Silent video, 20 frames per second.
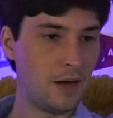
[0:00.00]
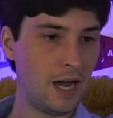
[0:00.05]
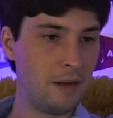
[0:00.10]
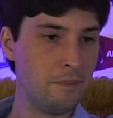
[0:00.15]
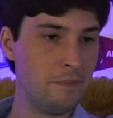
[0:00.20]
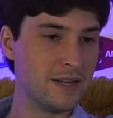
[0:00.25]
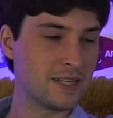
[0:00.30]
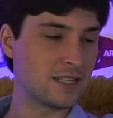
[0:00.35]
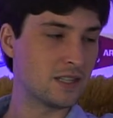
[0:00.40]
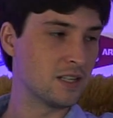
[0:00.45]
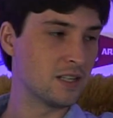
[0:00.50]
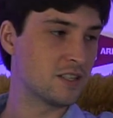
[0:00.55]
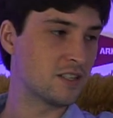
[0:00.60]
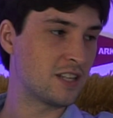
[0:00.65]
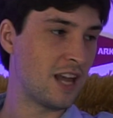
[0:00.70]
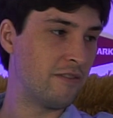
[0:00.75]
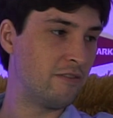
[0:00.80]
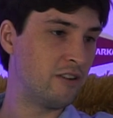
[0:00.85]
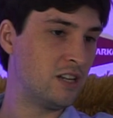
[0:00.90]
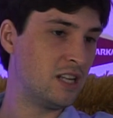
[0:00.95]
I missed the
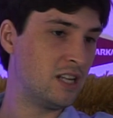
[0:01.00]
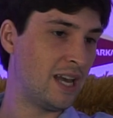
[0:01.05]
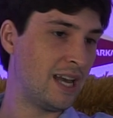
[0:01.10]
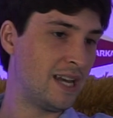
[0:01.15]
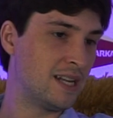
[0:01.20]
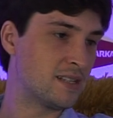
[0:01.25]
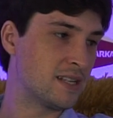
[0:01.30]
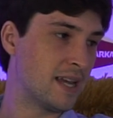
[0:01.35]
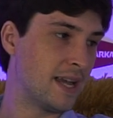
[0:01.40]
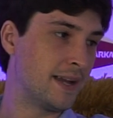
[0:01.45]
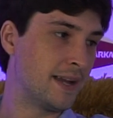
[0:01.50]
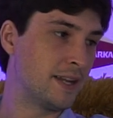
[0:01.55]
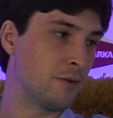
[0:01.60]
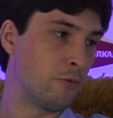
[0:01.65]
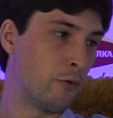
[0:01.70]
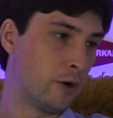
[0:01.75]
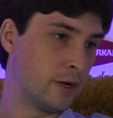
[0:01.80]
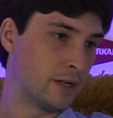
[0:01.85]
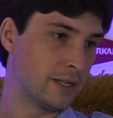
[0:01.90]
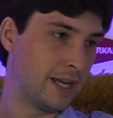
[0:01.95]
78 to
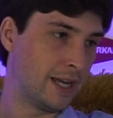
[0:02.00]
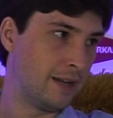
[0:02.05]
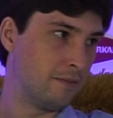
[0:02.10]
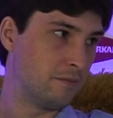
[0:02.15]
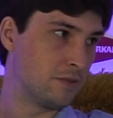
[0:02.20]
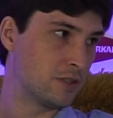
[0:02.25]
81 games.